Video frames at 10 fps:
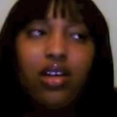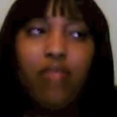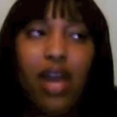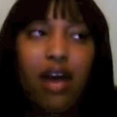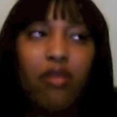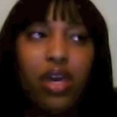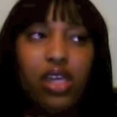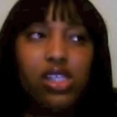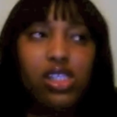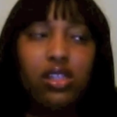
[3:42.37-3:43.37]
my
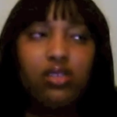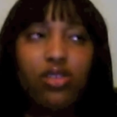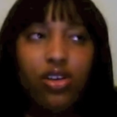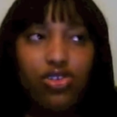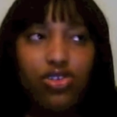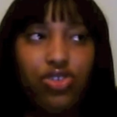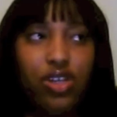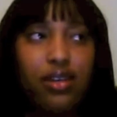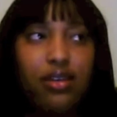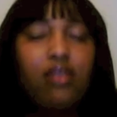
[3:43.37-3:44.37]
outpatient
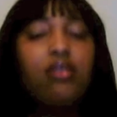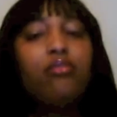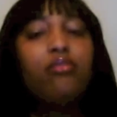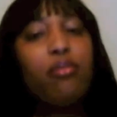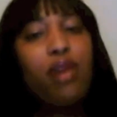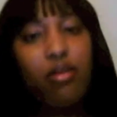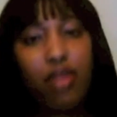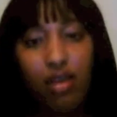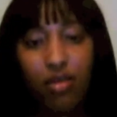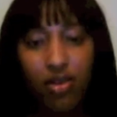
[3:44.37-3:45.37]
surgery, my mom
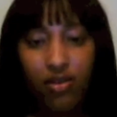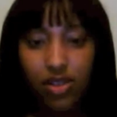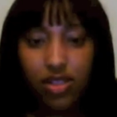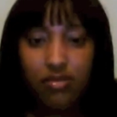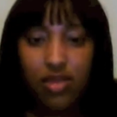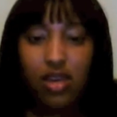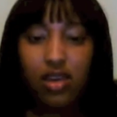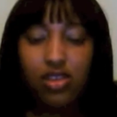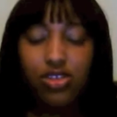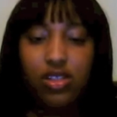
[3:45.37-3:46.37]
came over to me
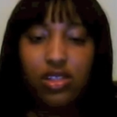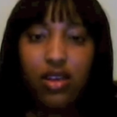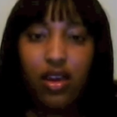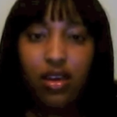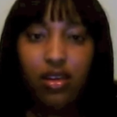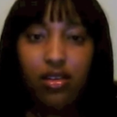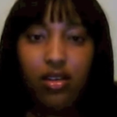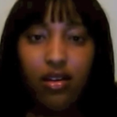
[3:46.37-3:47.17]
and she said,